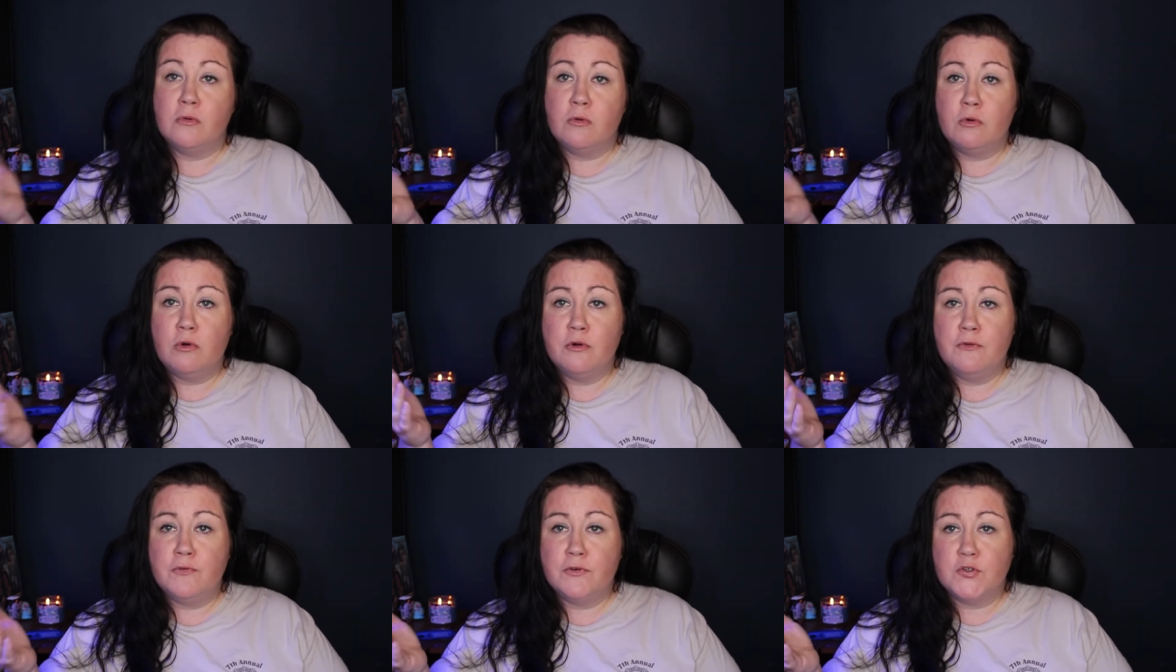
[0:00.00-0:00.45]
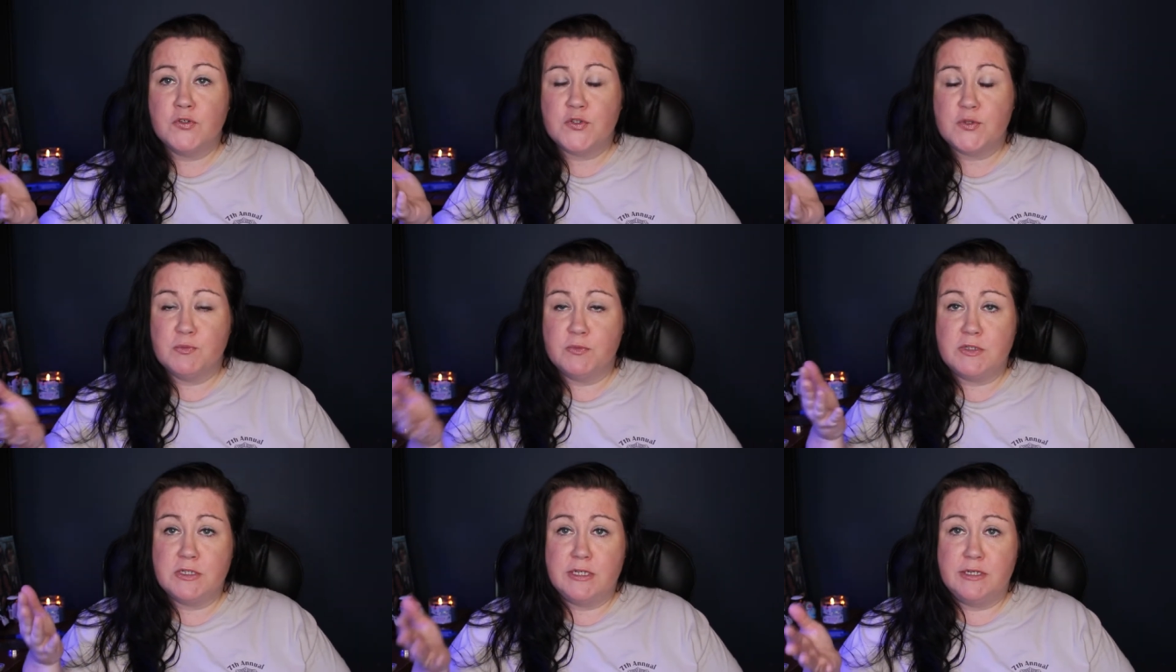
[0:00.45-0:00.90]
go over
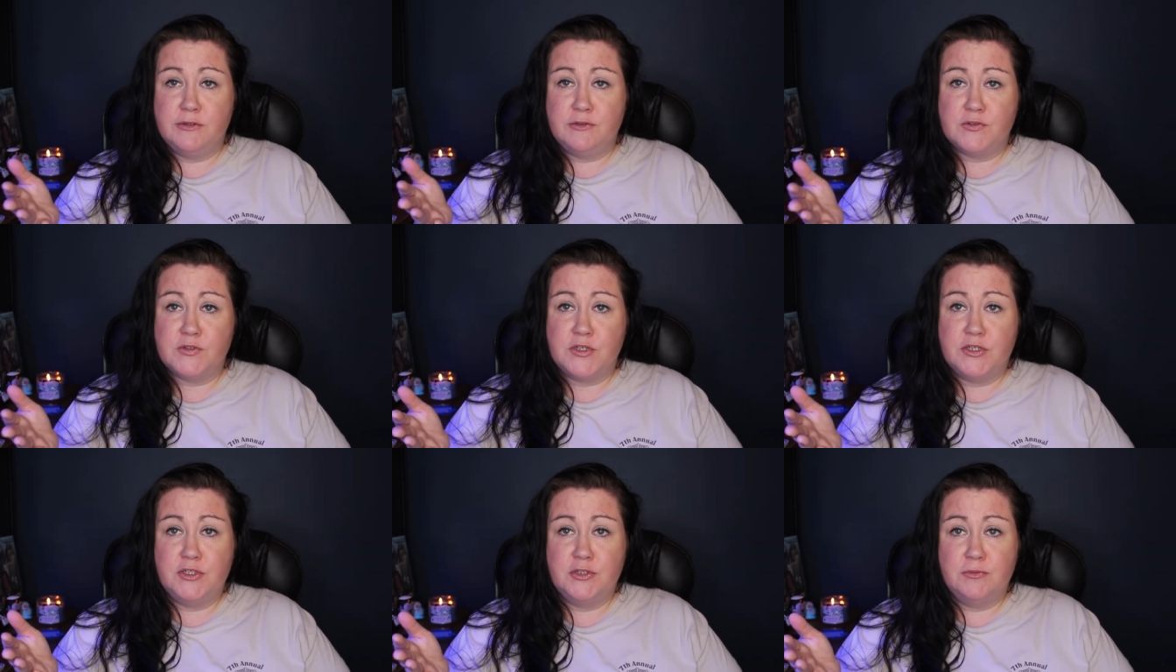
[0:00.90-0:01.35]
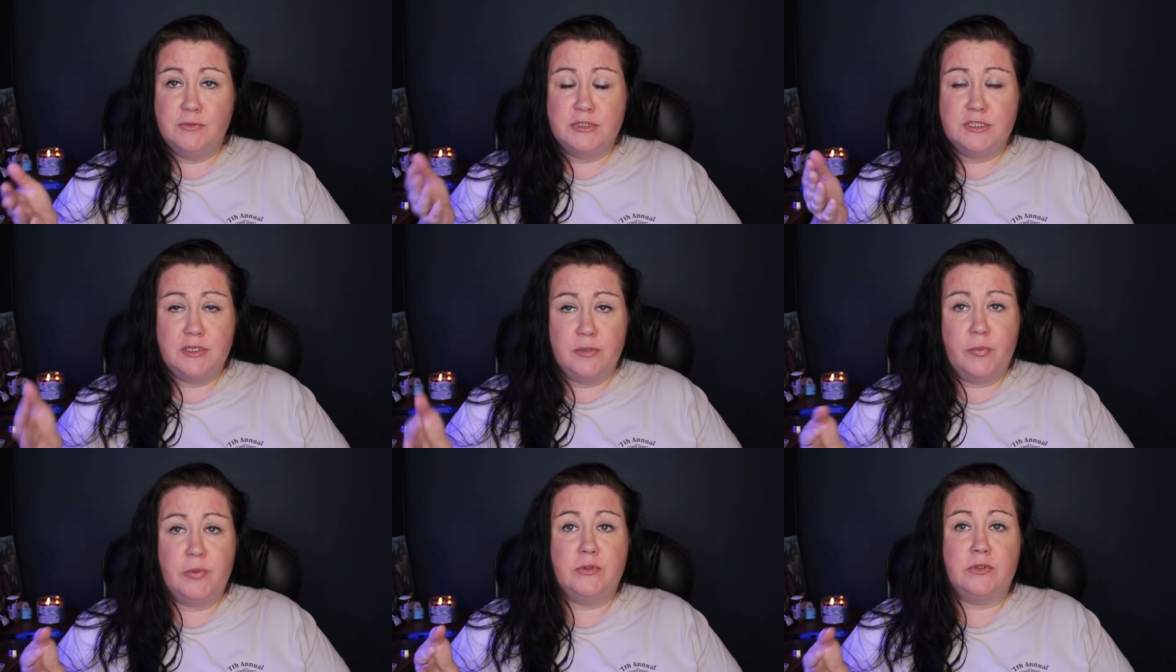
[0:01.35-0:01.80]
some snails that you
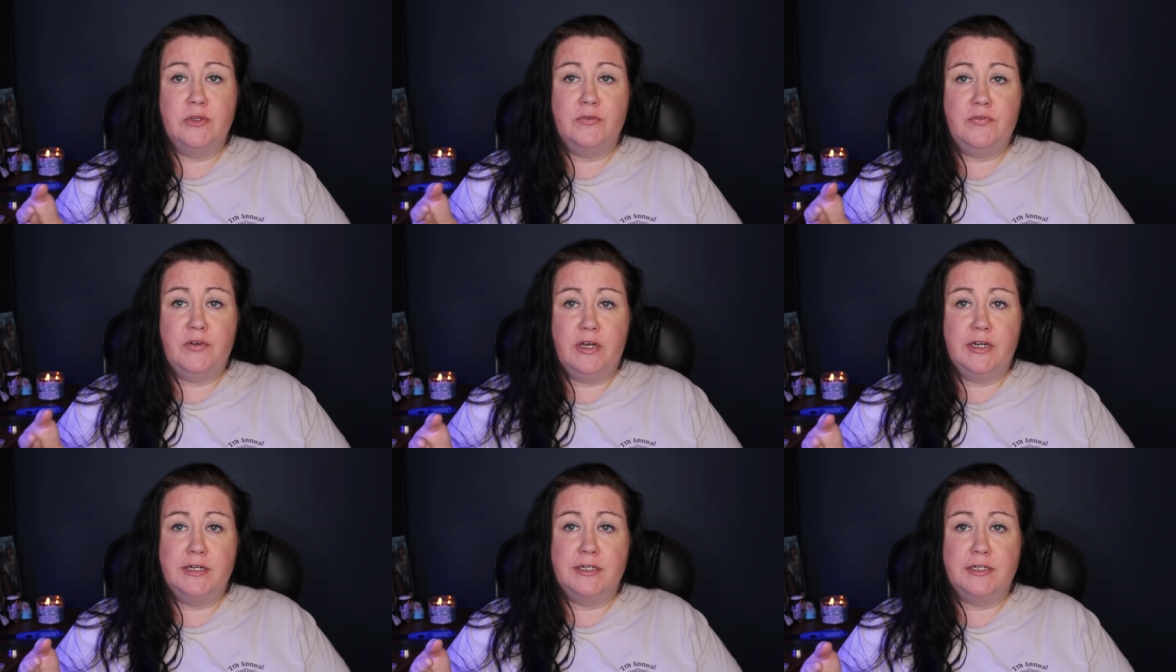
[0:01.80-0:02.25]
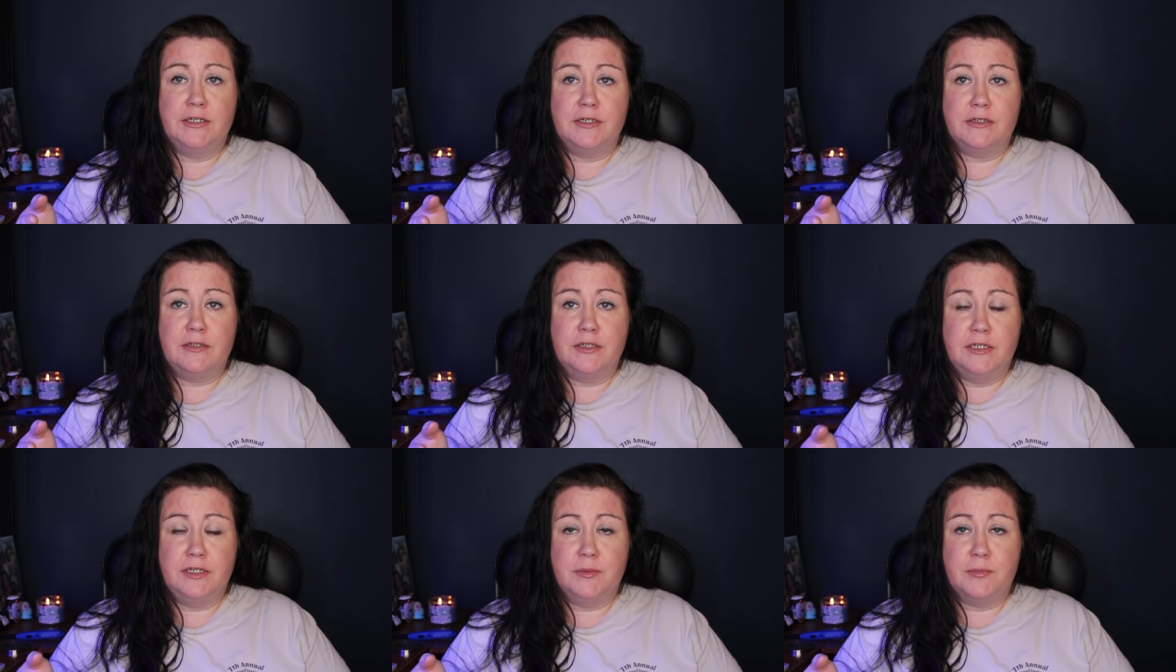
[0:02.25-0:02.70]
would typically find in
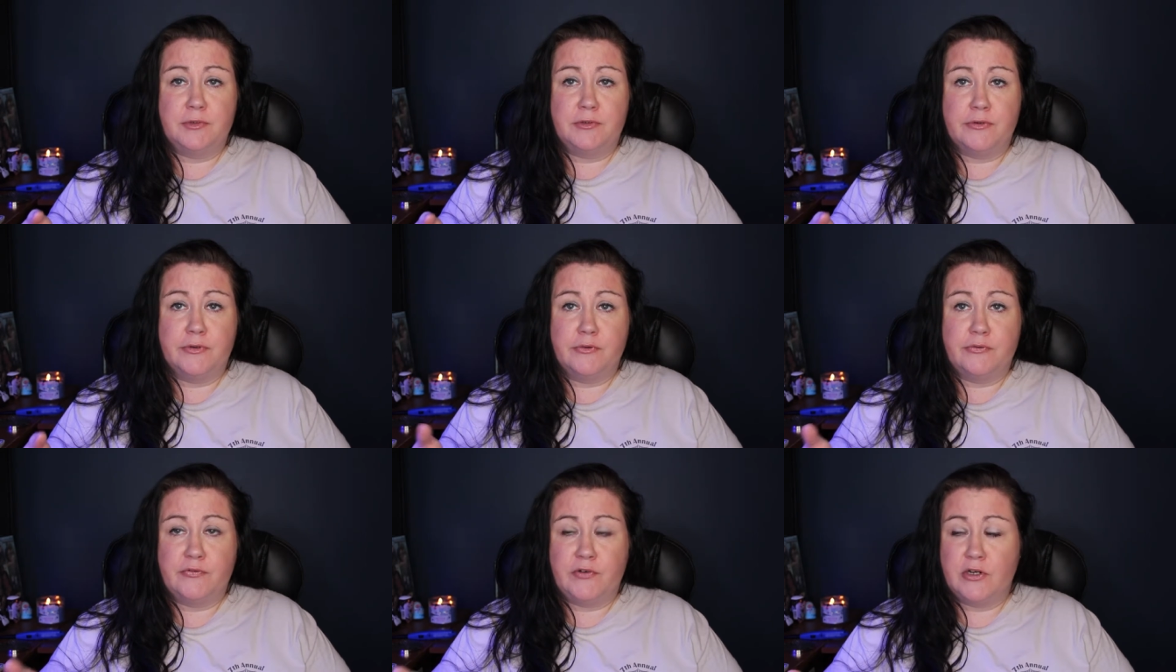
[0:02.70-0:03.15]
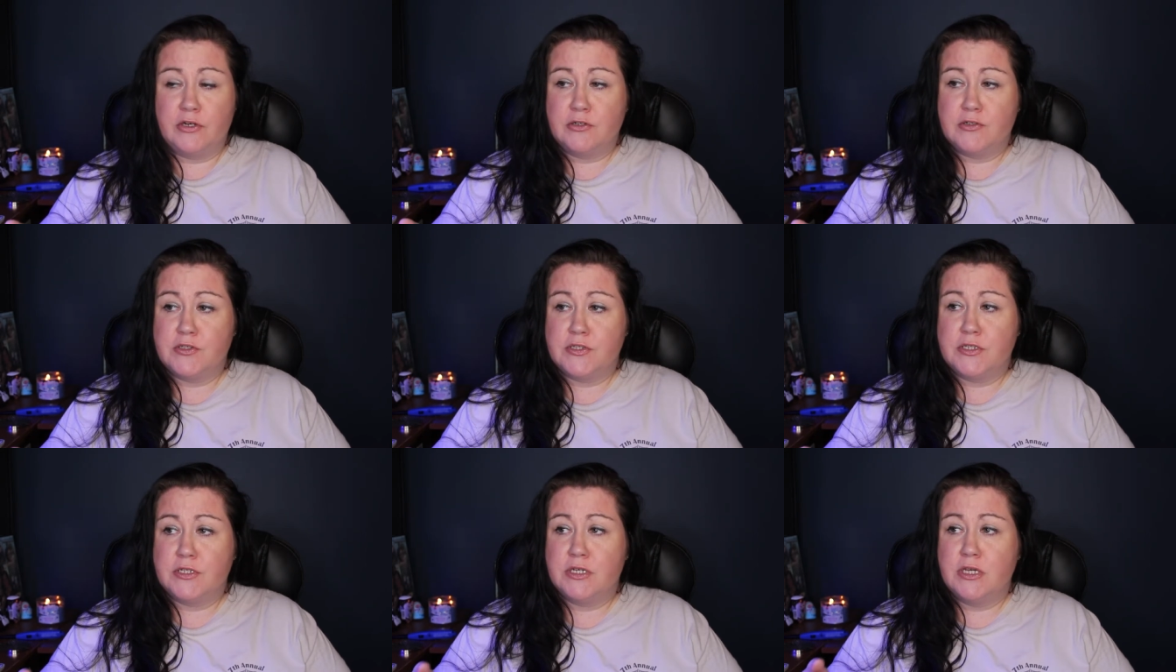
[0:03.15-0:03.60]
a cleanup crew
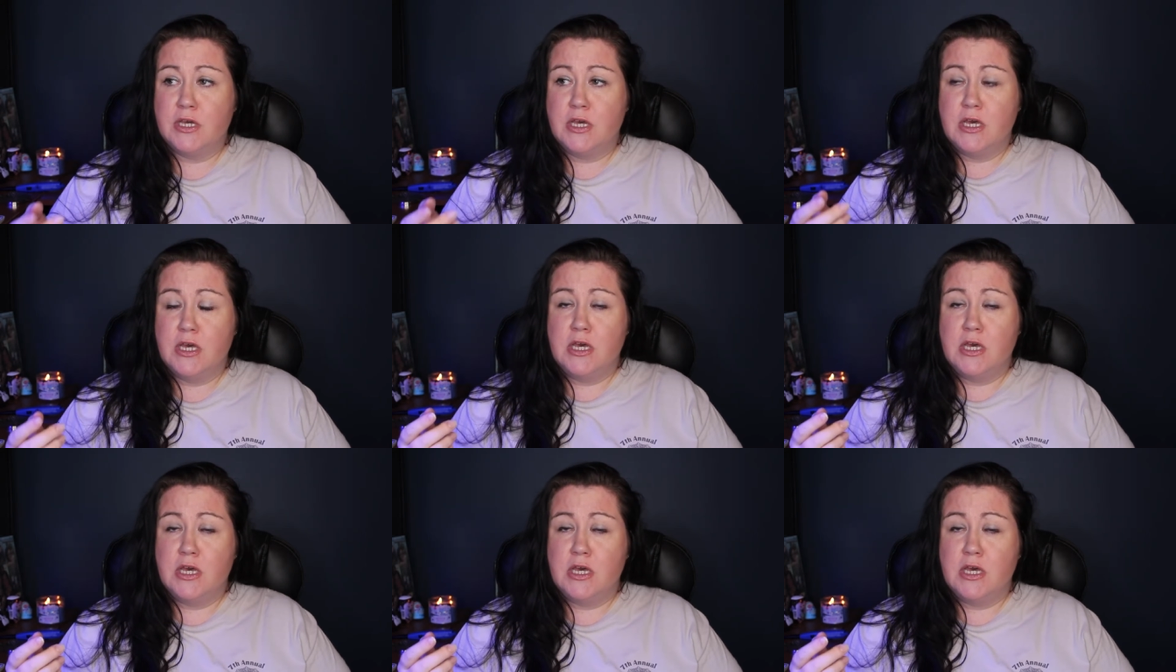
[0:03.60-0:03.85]
first.